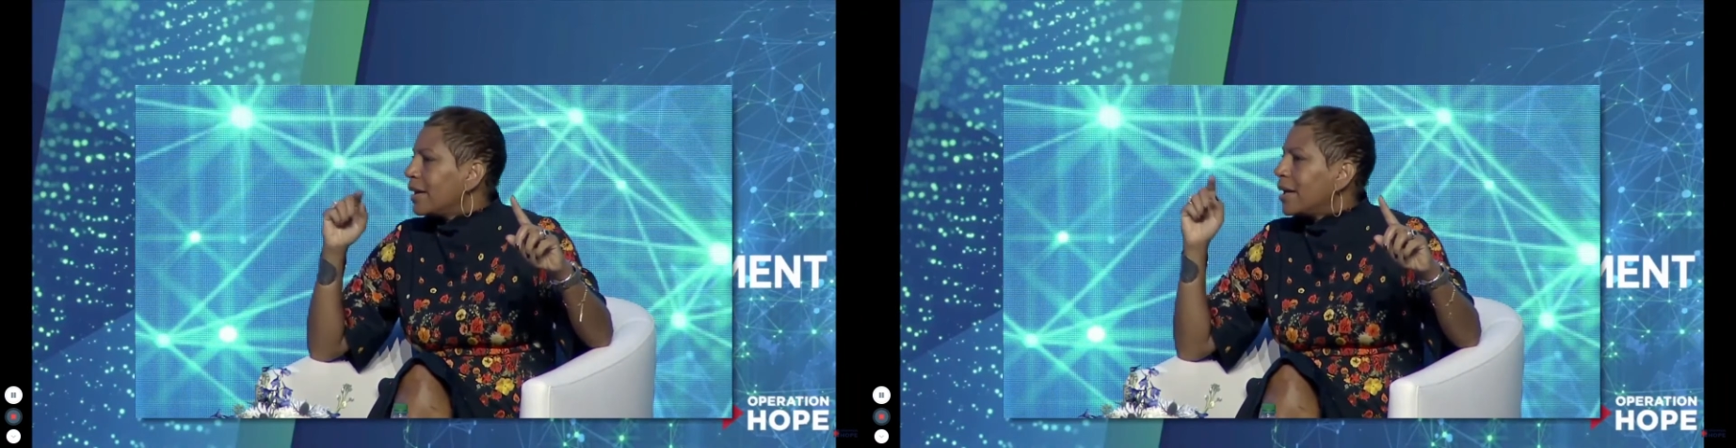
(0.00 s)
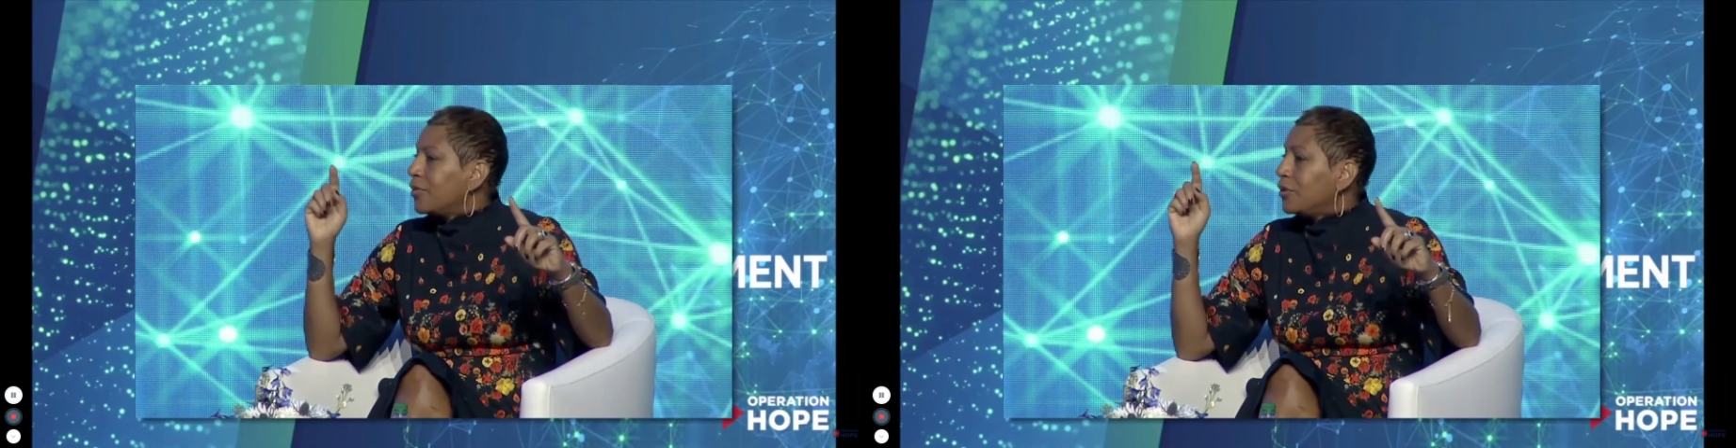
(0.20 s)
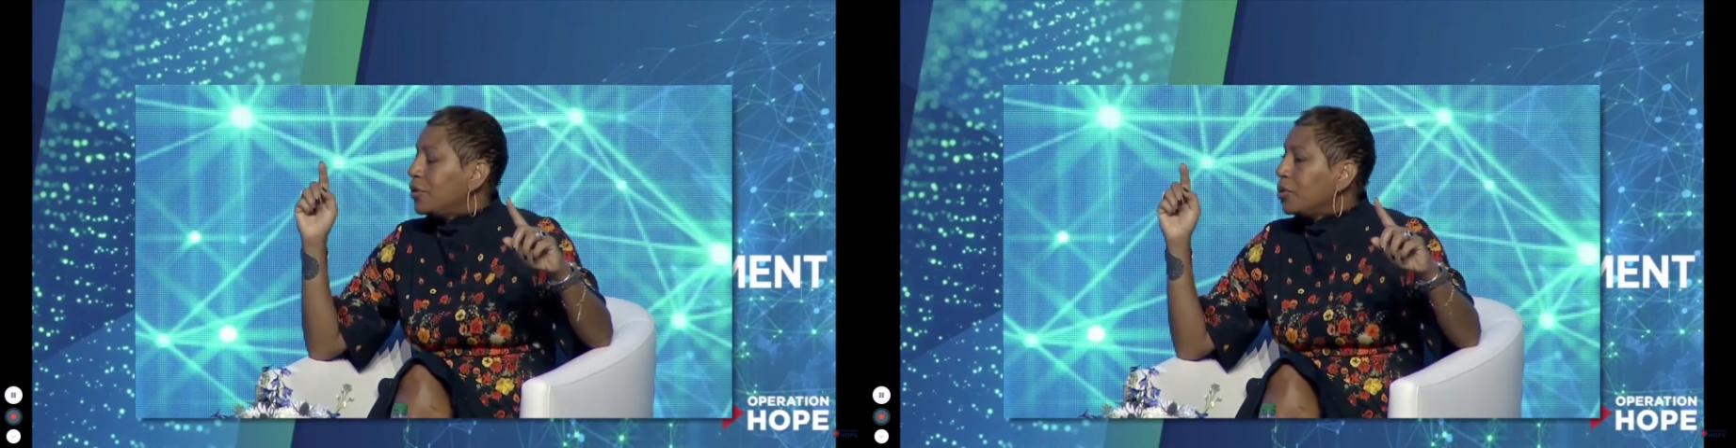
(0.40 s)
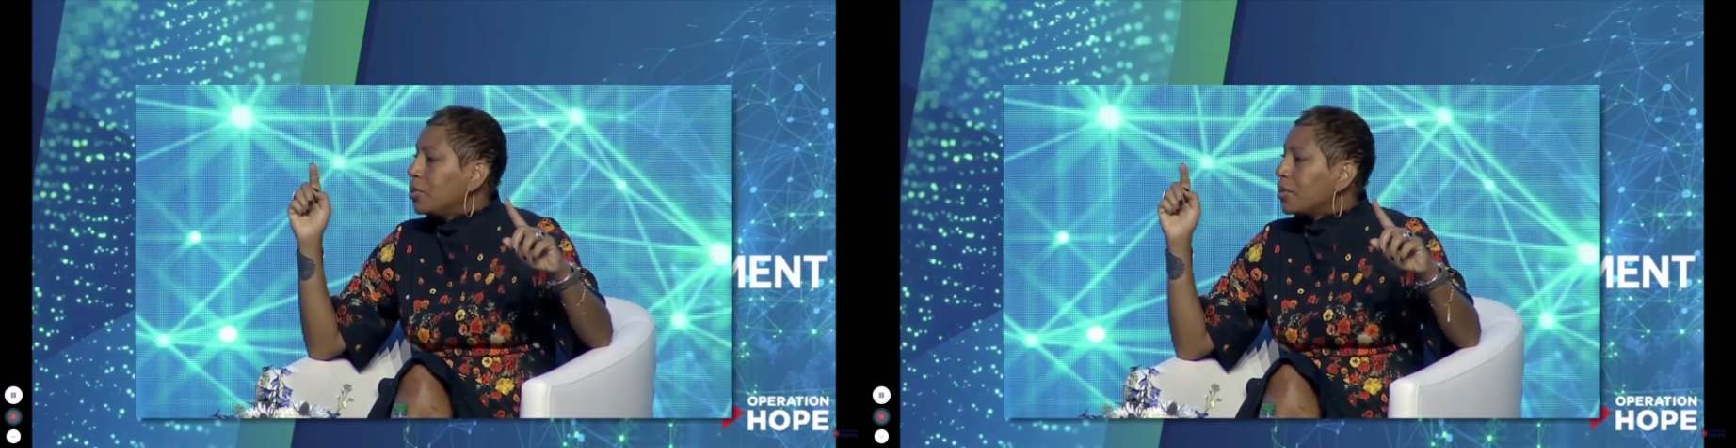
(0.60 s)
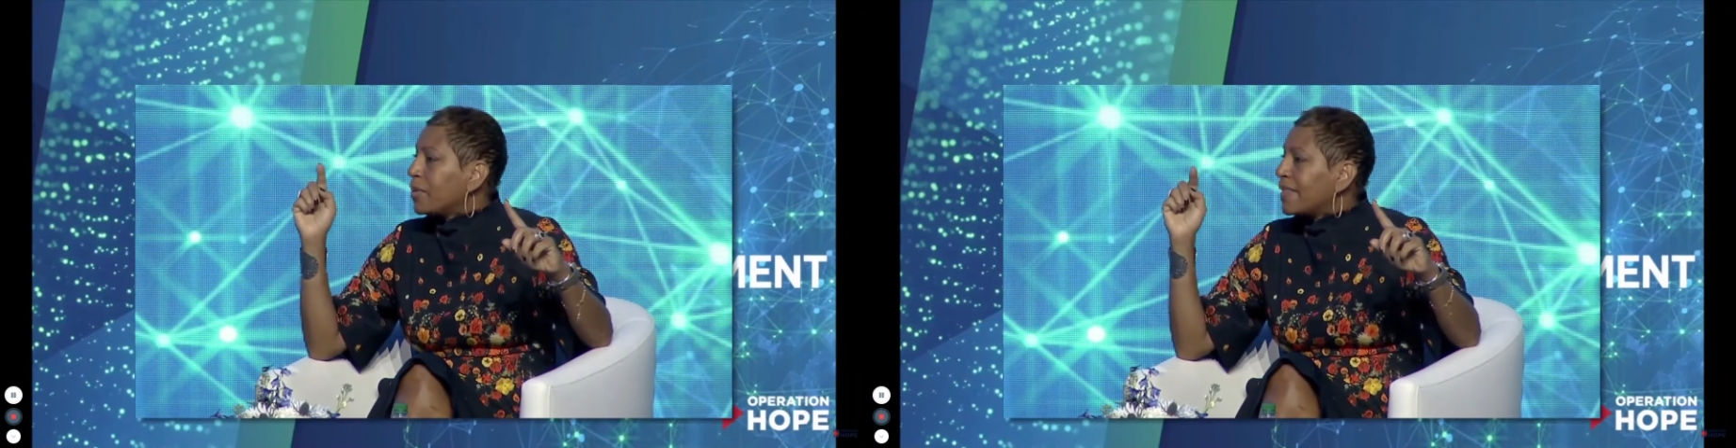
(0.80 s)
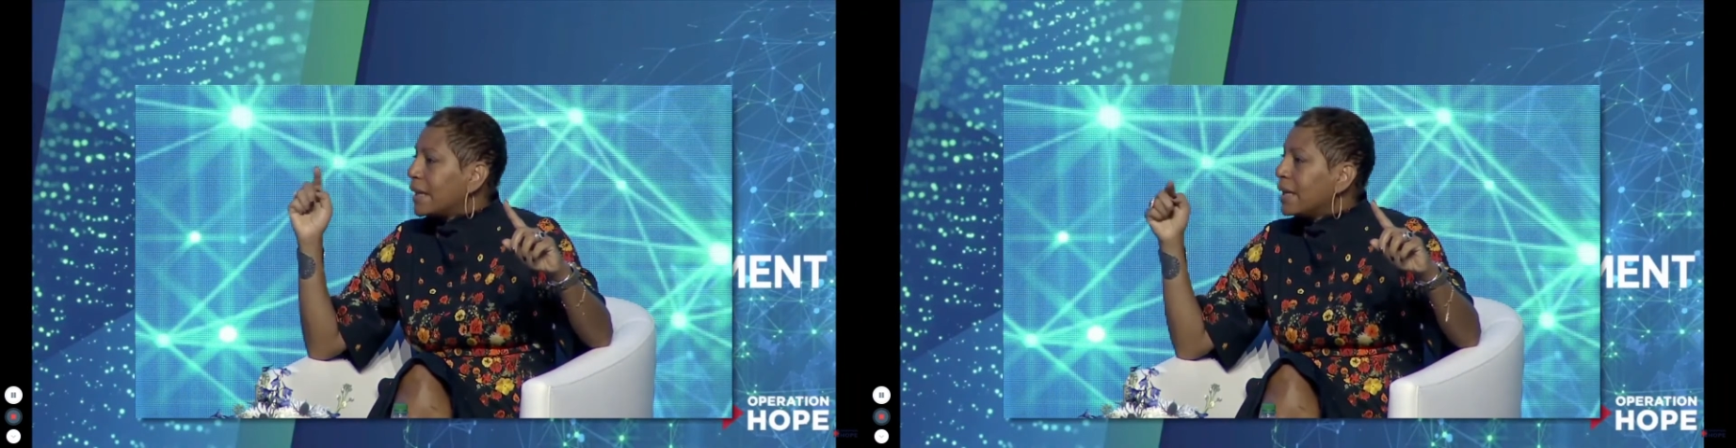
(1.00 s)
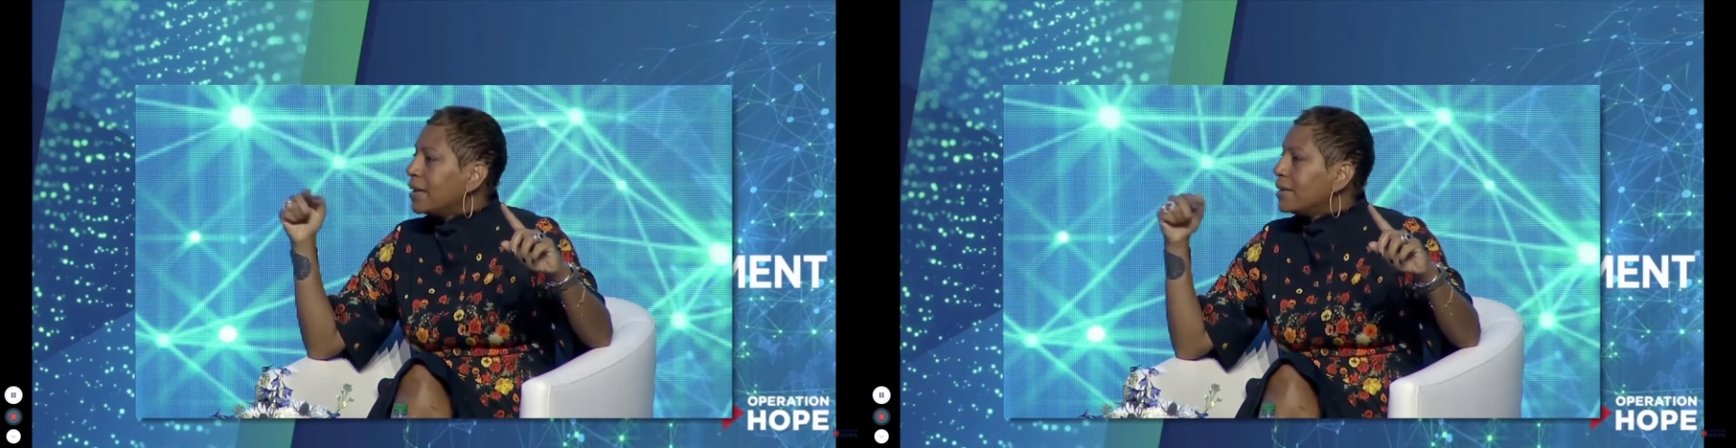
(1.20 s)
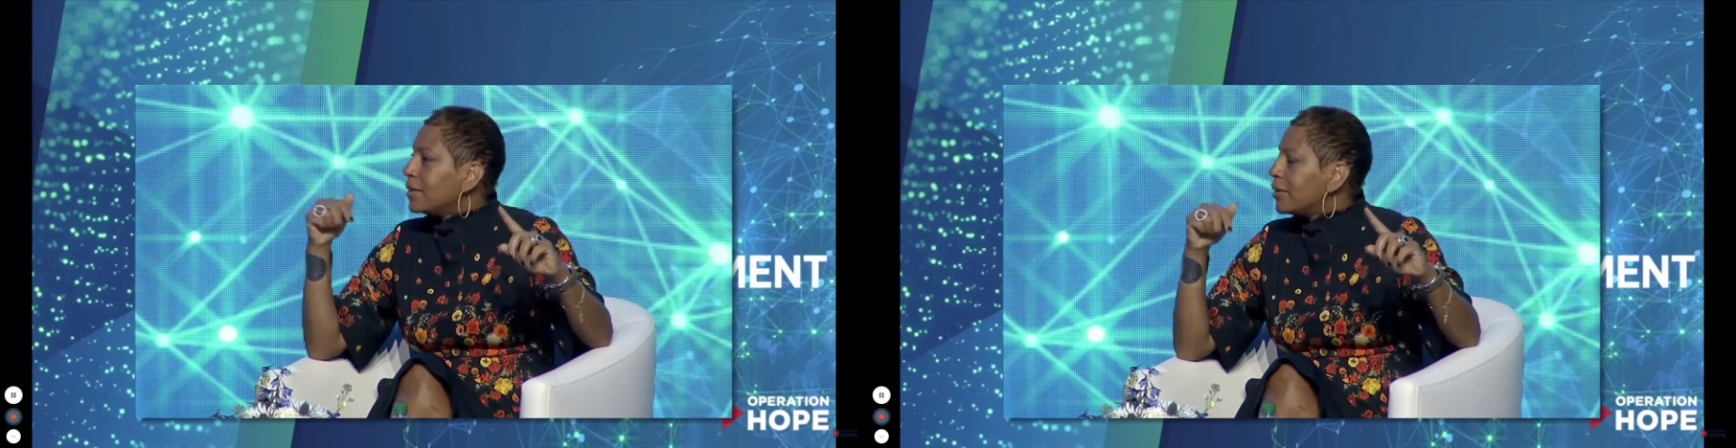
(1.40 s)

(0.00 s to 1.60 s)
If you were thinking that